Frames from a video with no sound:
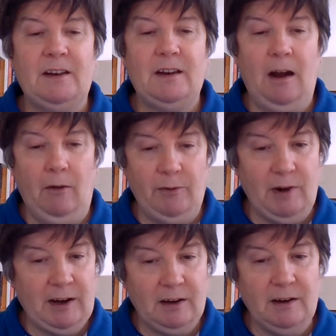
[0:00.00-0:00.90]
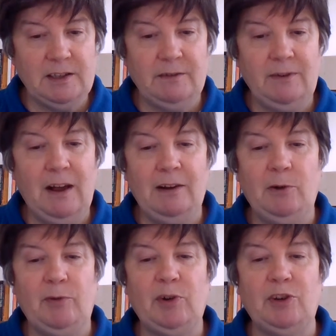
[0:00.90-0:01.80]
Calvin recognised the value
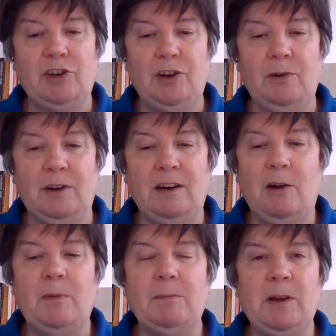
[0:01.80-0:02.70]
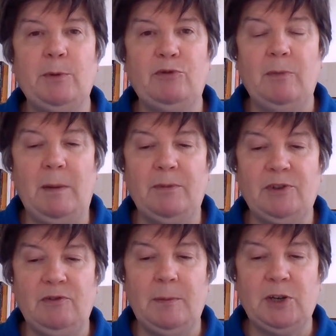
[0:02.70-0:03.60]
of a good tune in helping people to remember
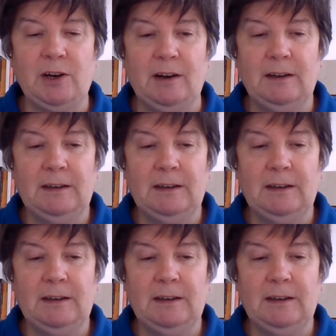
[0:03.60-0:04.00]
Scripture,